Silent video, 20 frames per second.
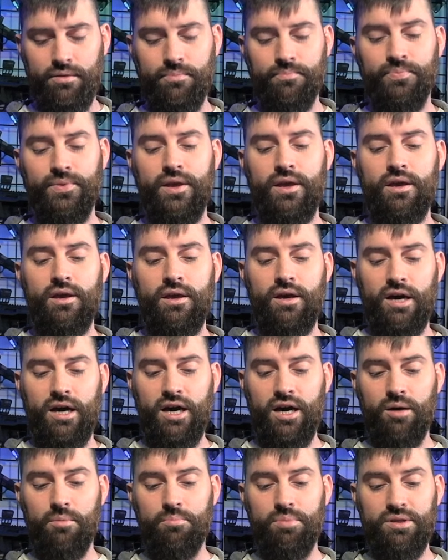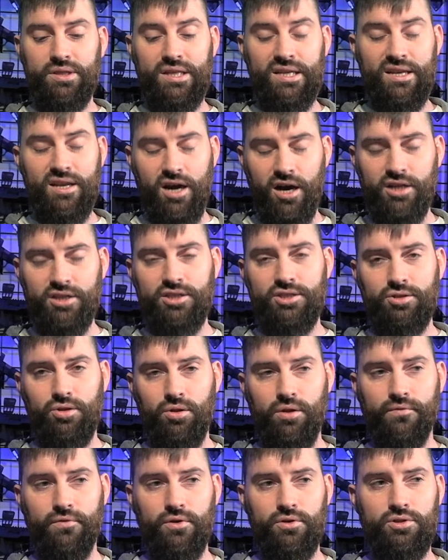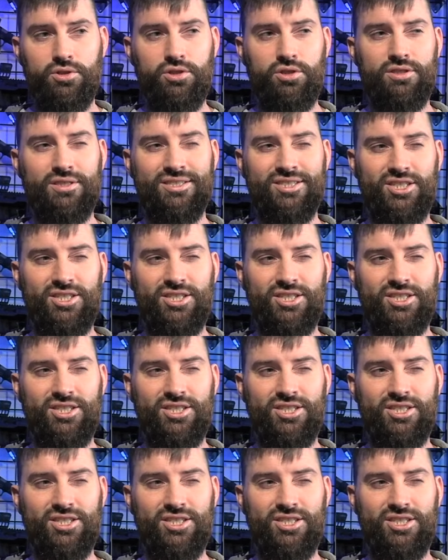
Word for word: them. Uh, but the non-solar version,